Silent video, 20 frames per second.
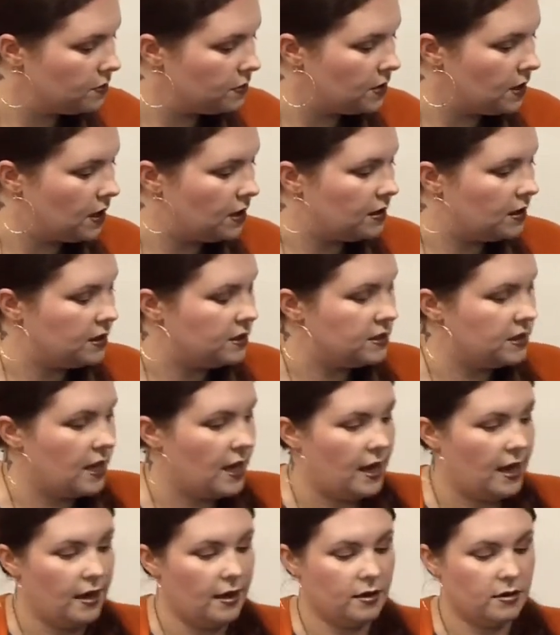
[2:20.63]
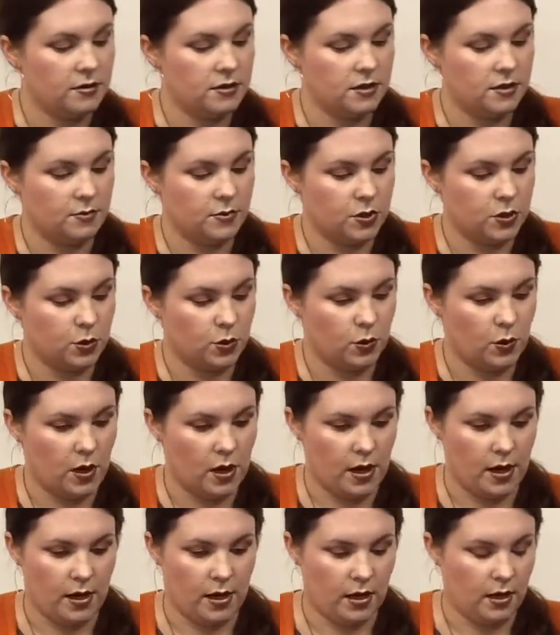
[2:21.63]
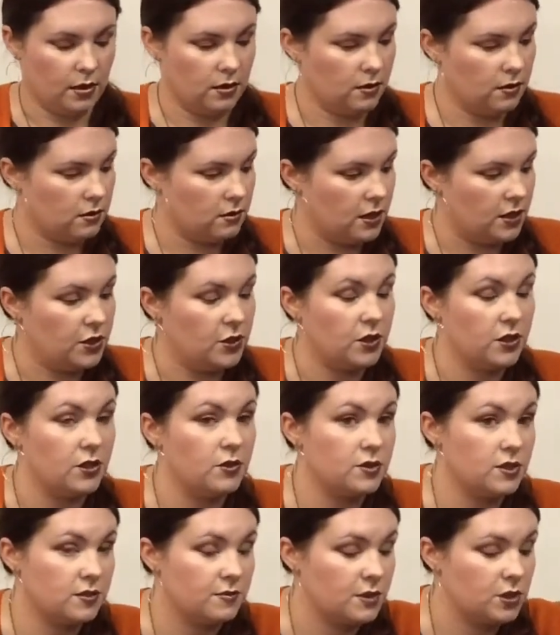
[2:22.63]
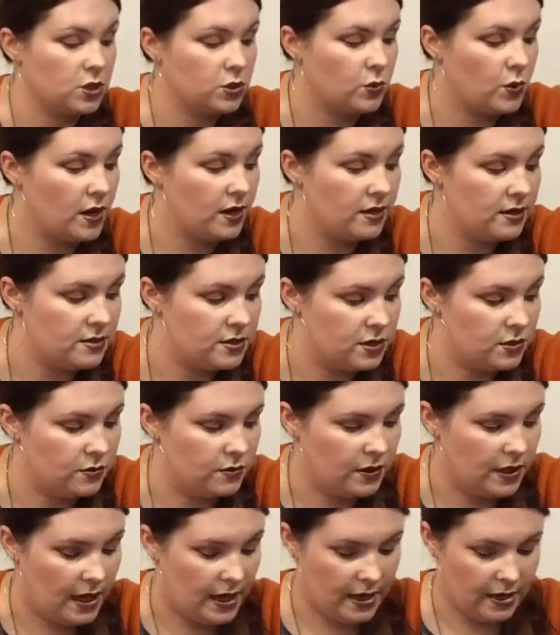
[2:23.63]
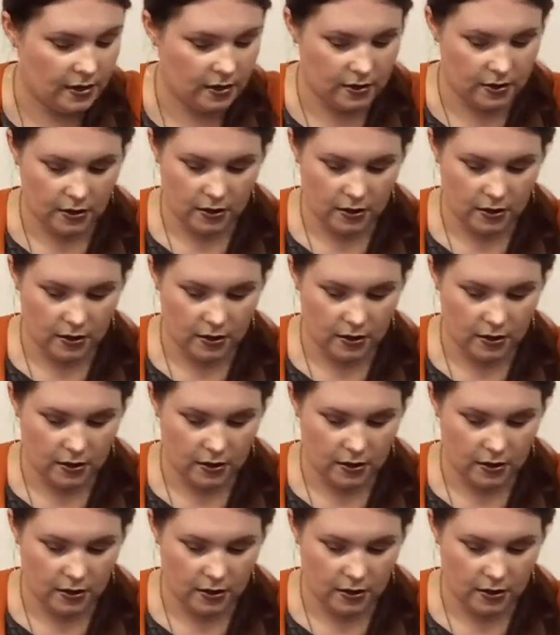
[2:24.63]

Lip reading: And then take some twine. And you can use as much twine as you like.